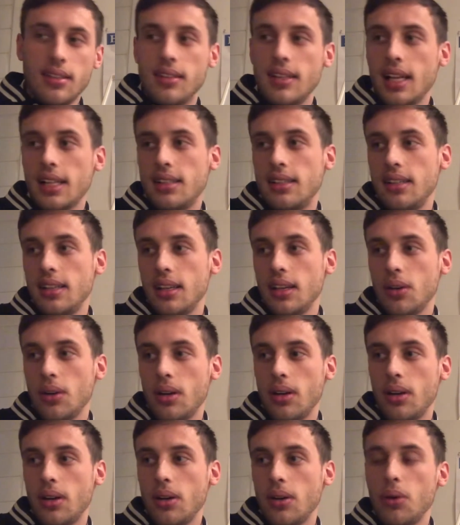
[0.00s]
That's your
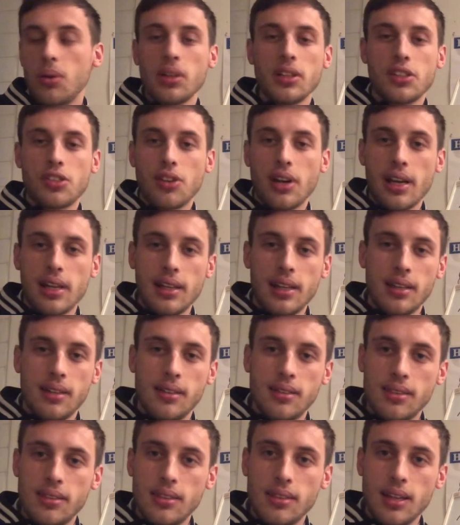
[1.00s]
All Australian
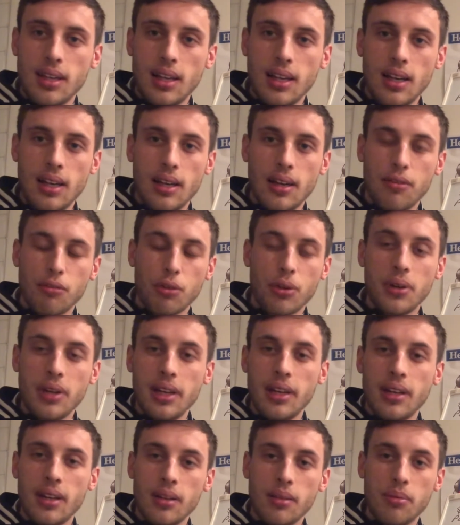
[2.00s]

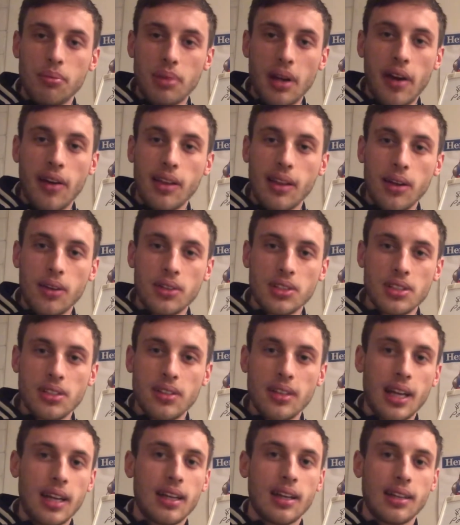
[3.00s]
rookie parallels,
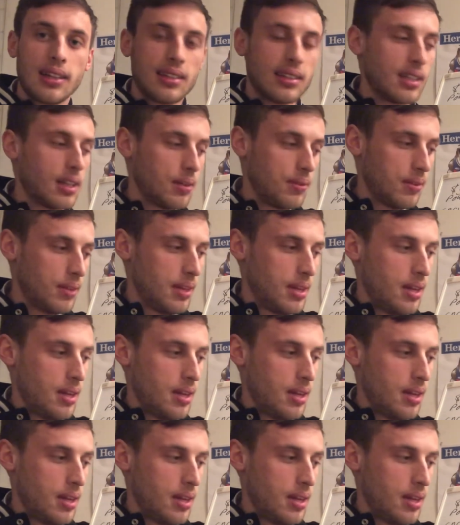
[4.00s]
that kind of stuff.